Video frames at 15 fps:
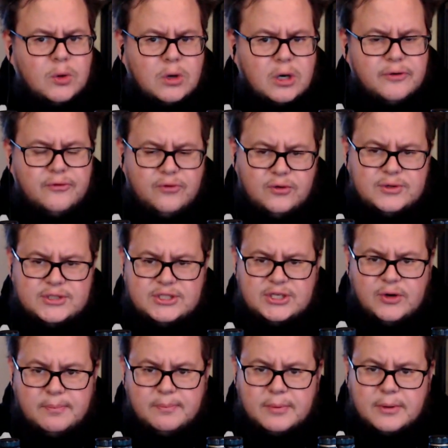Fruit
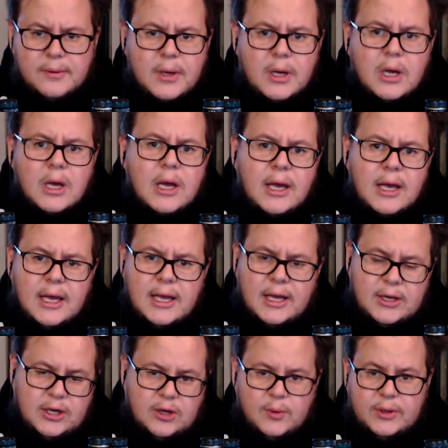syrup. You
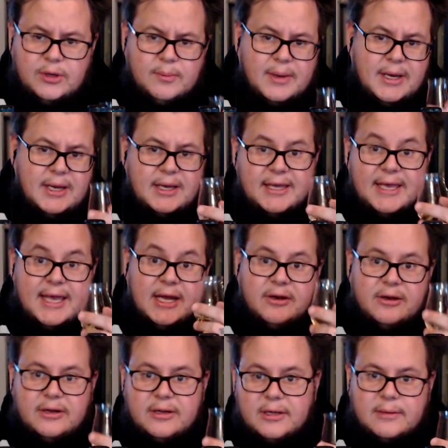know when you buy canned
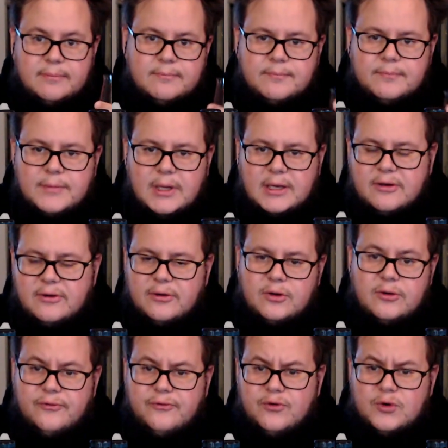like
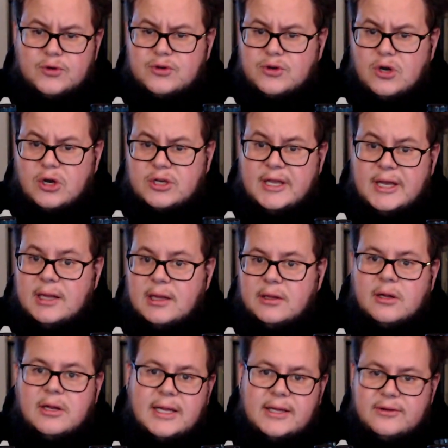fruit cocktail and all
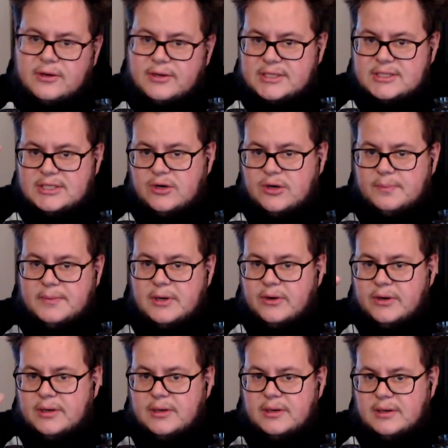that, you know the syrup they're
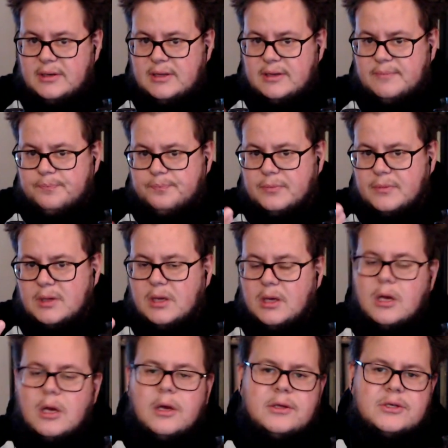in, the
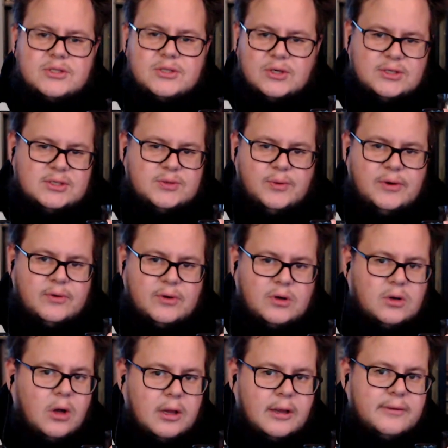sauce or whatever I'll
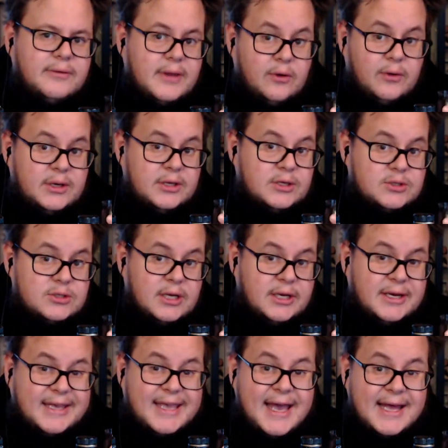call it. They're in usually in
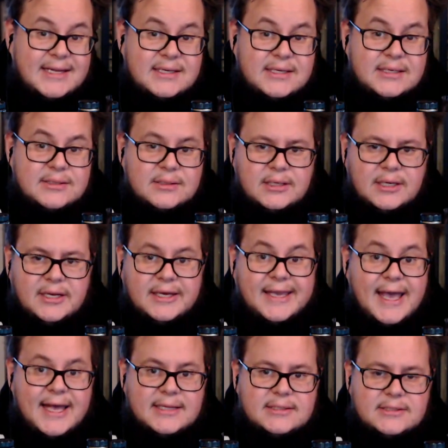the
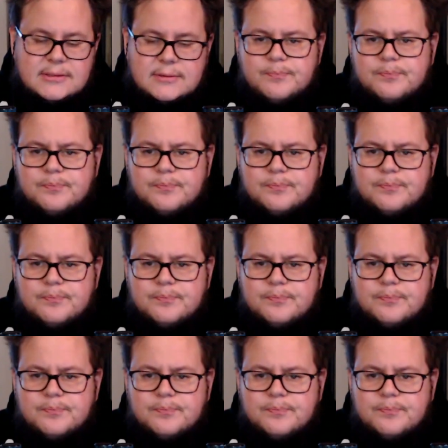cans.